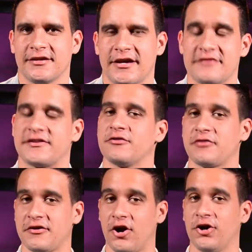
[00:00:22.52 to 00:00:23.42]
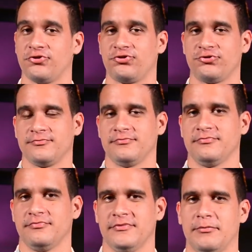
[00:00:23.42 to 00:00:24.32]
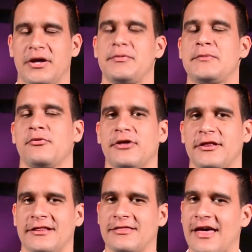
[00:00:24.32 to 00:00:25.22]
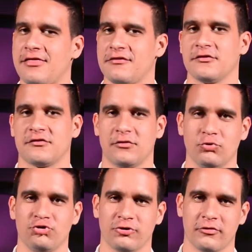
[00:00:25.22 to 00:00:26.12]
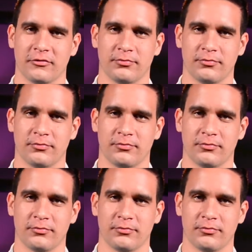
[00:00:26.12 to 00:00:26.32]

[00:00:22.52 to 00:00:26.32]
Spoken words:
It sounds very harsh. Many people think that death is the solution to their